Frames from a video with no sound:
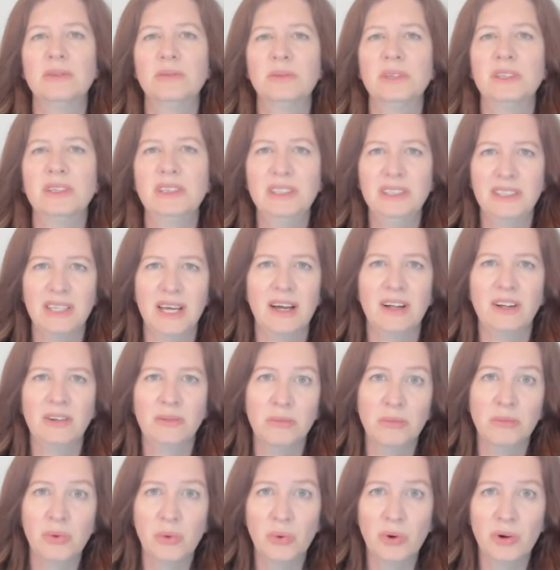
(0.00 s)
really
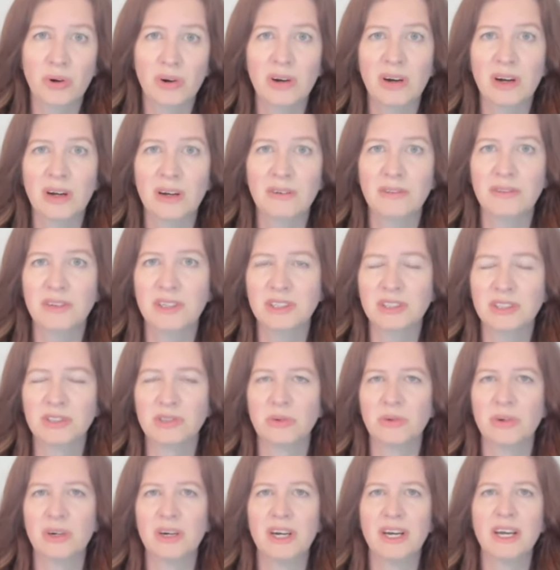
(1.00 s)
tell more of the
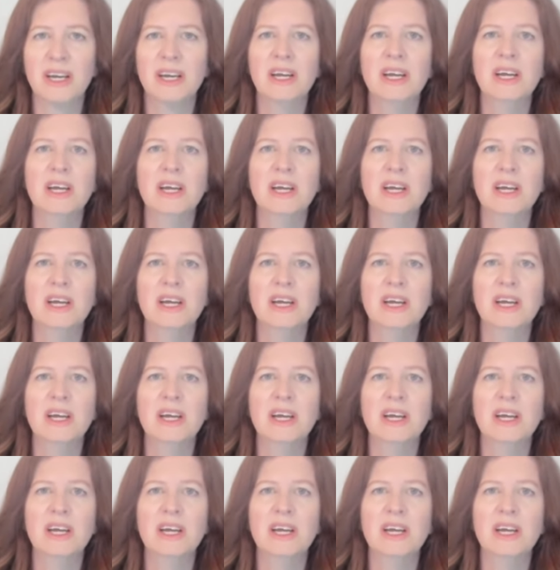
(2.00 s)
story.